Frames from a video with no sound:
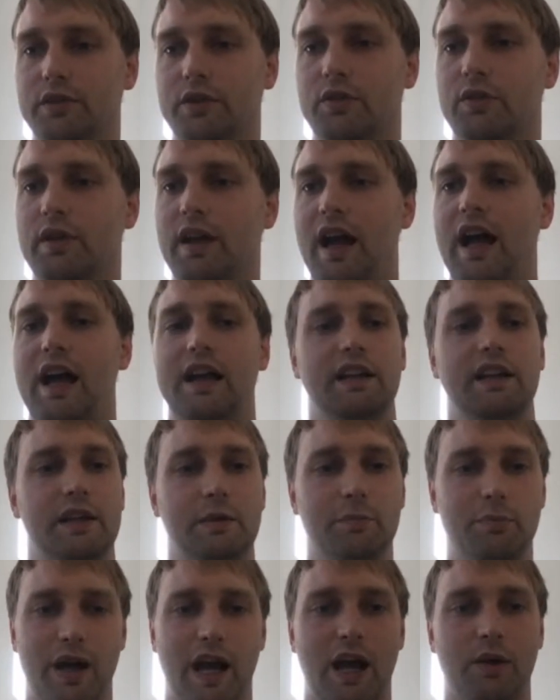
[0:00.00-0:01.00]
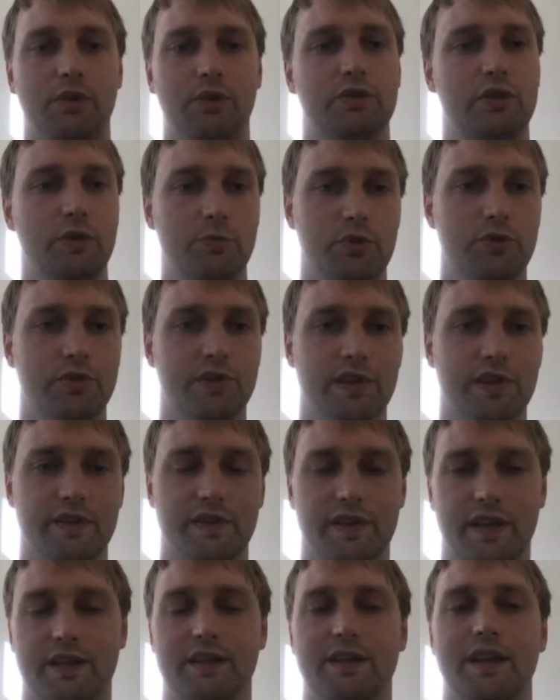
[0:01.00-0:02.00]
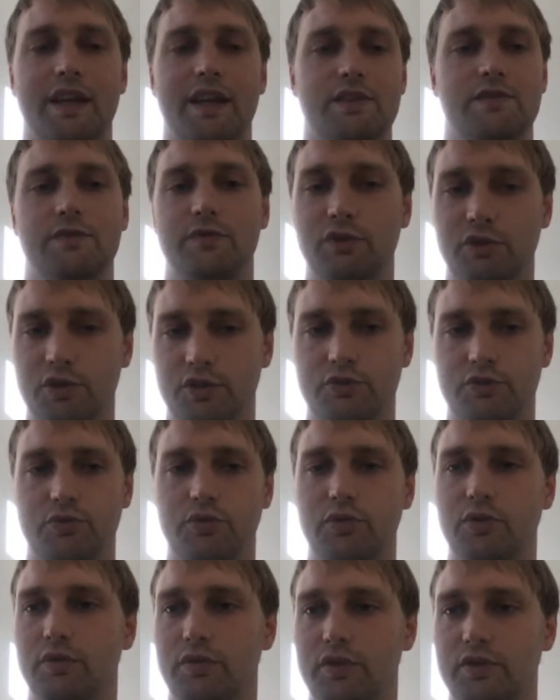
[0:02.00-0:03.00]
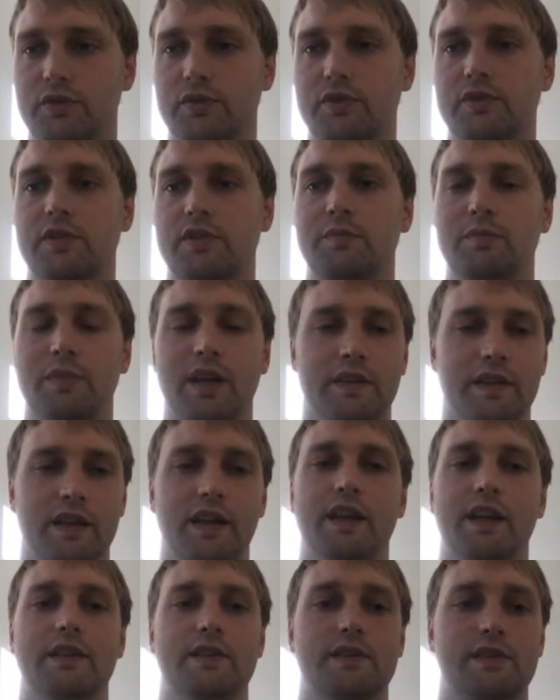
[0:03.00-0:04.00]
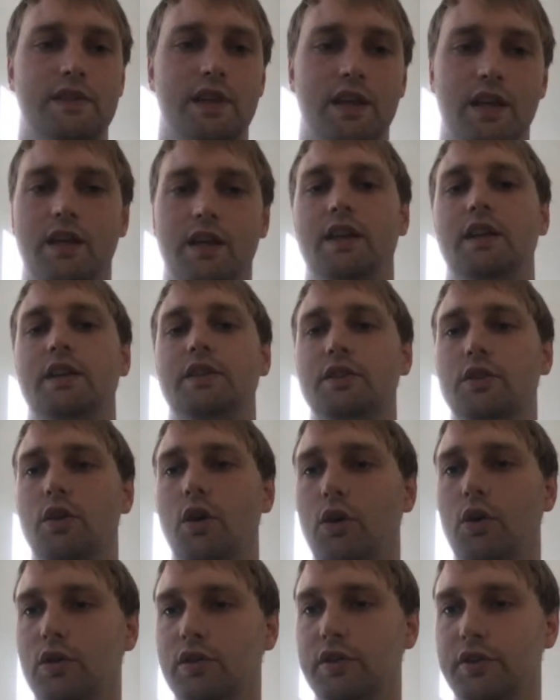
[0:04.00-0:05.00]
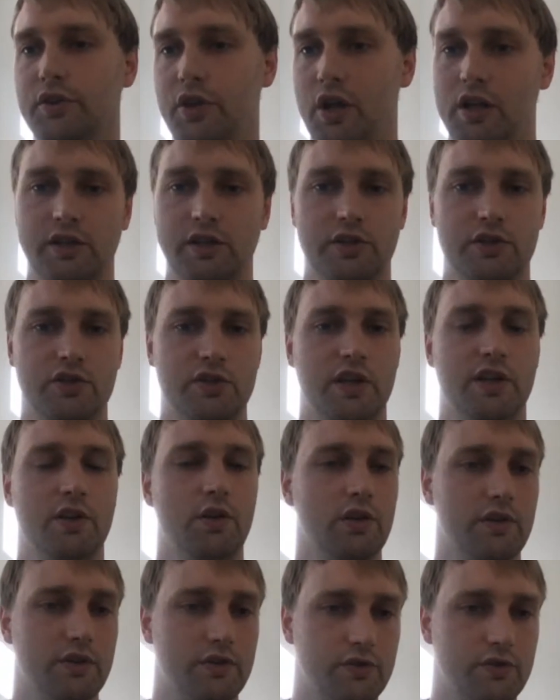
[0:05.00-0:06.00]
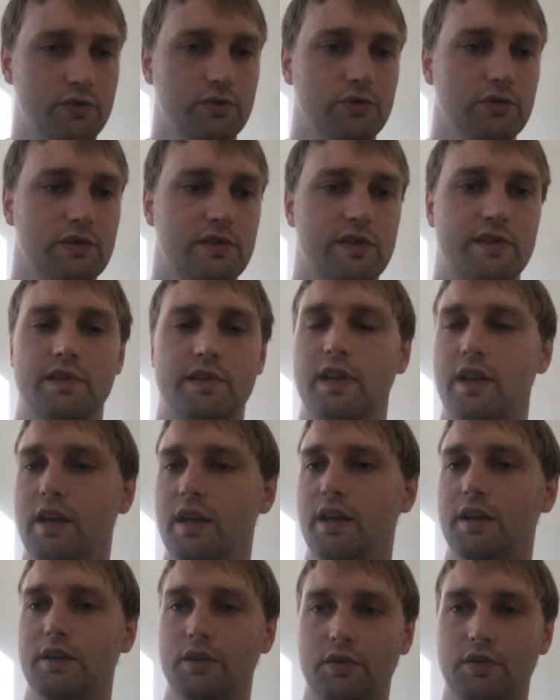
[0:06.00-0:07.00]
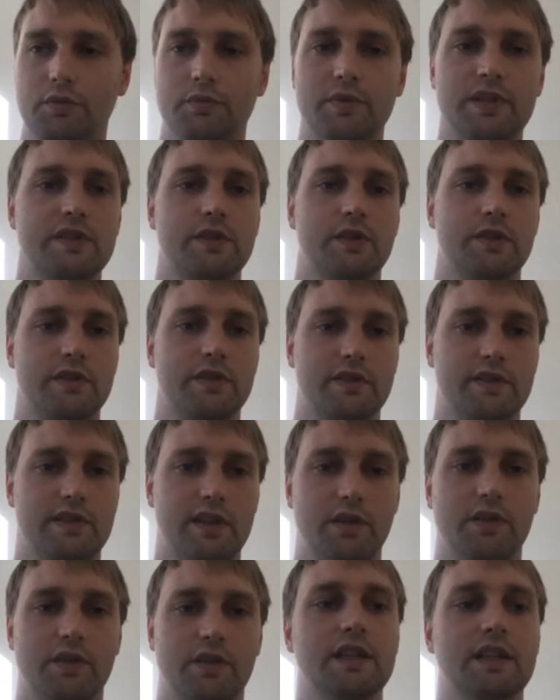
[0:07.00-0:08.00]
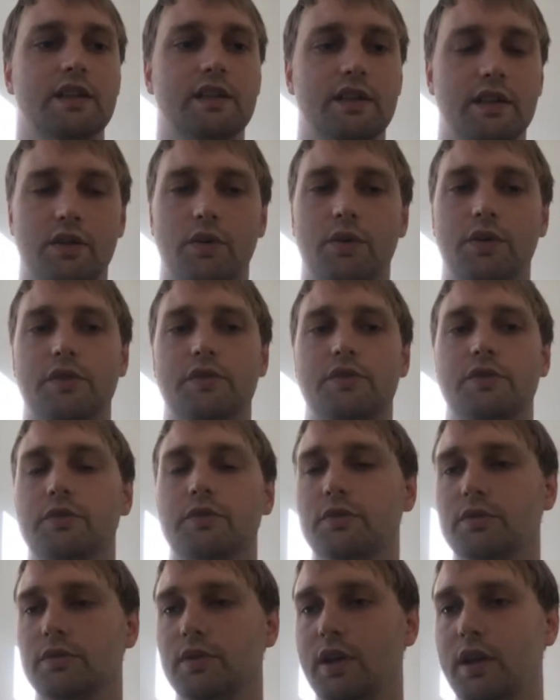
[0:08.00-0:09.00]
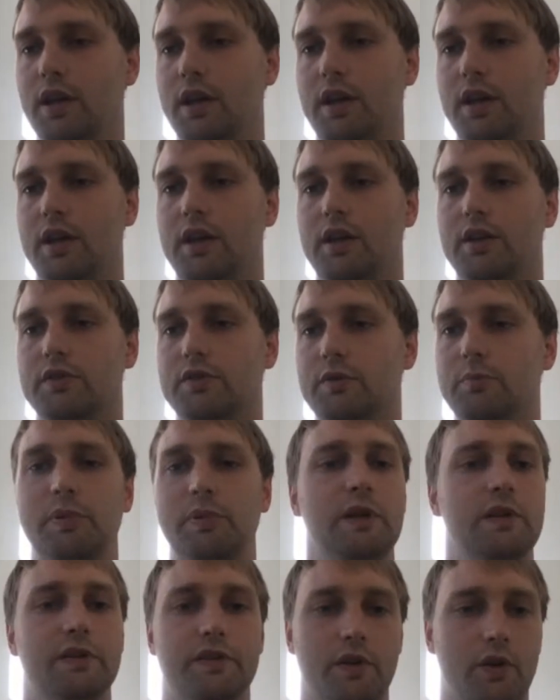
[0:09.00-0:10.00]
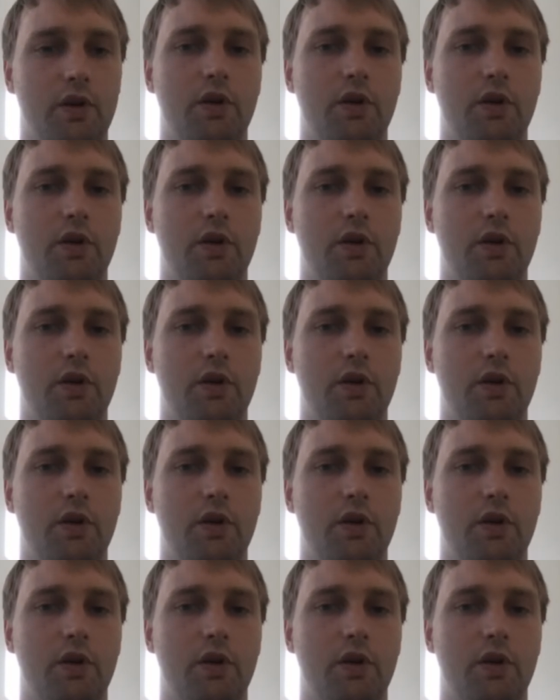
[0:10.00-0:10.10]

highly empowered community that has full control of the system and that has all the knowledge and all the tools and all the resources that are needed in order to build